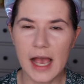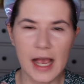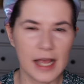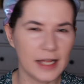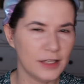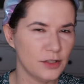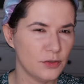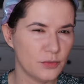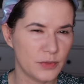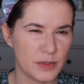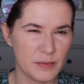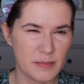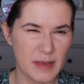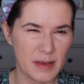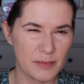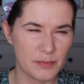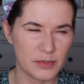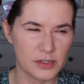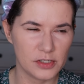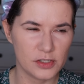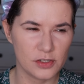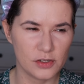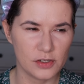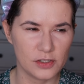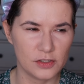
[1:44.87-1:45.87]
I don't
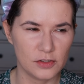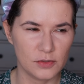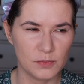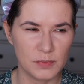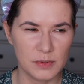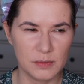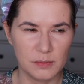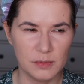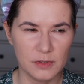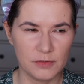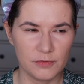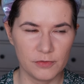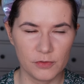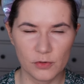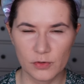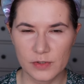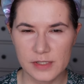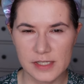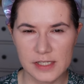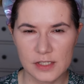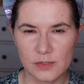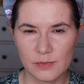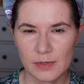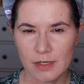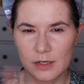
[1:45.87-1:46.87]
remember it's going to be before
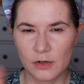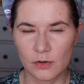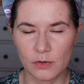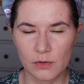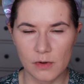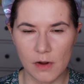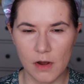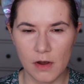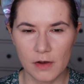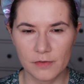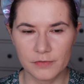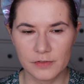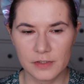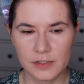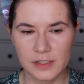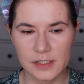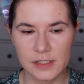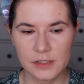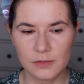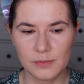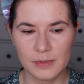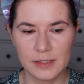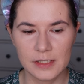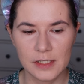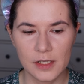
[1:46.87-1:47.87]
this one or after
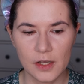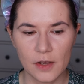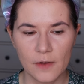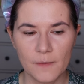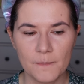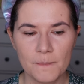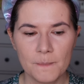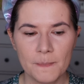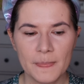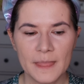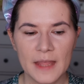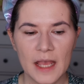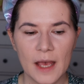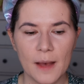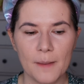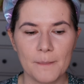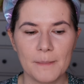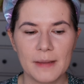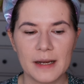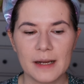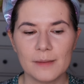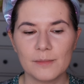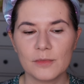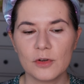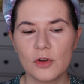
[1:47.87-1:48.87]
this video,
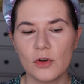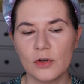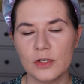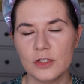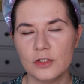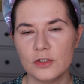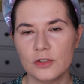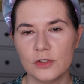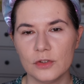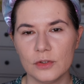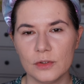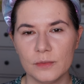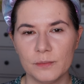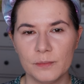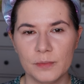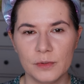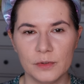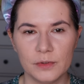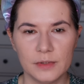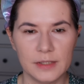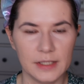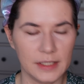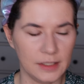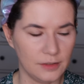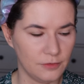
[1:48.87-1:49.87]
but I'm going to
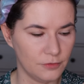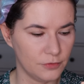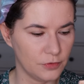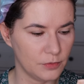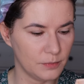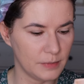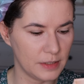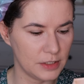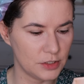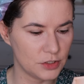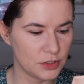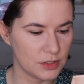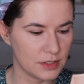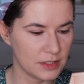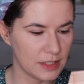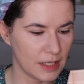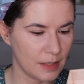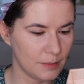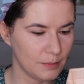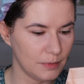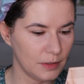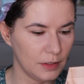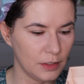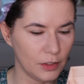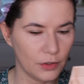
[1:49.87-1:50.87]
put the information
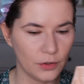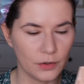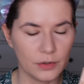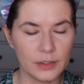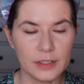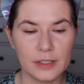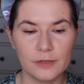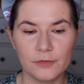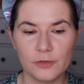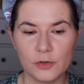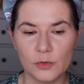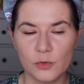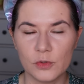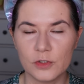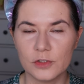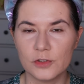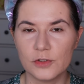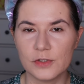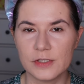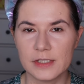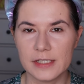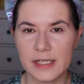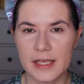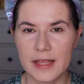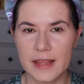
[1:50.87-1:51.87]
down below if you want
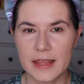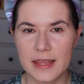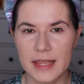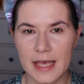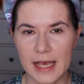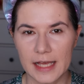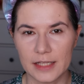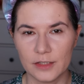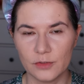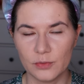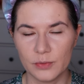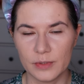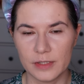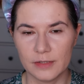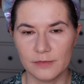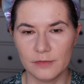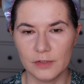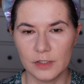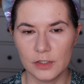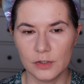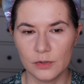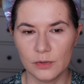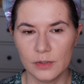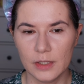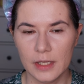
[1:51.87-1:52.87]
to see that
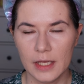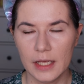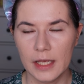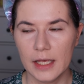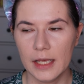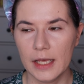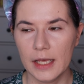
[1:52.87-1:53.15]
review